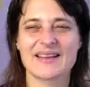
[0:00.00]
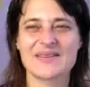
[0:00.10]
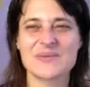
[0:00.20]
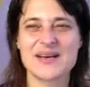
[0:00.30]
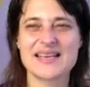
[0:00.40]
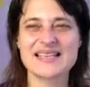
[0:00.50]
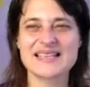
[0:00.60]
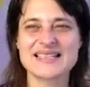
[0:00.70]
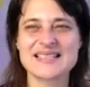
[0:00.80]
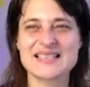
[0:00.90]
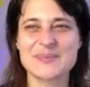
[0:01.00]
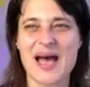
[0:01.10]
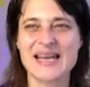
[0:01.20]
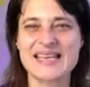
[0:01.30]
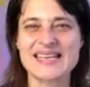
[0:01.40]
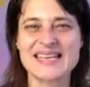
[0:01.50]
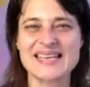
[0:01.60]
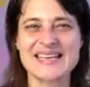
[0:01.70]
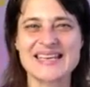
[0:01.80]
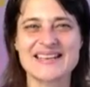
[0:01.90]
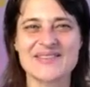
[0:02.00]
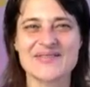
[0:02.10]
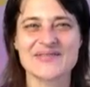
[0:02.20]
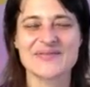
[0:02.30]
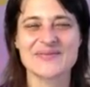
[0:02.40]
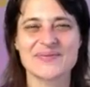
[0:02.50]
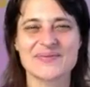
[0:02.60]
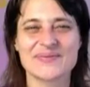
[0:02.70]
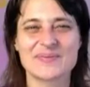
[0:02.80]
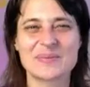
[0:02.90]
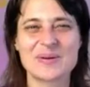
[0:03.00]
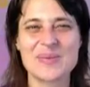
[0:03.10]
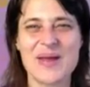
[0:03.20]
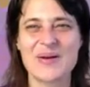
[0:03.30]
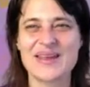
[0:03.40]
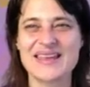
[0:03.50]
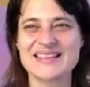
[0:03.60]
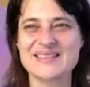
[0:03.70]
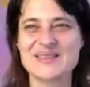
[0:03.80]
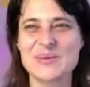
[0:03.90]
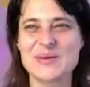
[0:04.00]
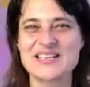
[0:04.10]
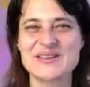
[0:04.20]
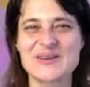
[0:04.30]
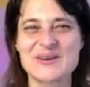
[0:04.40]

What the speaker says: What does this body need preparing into the winter?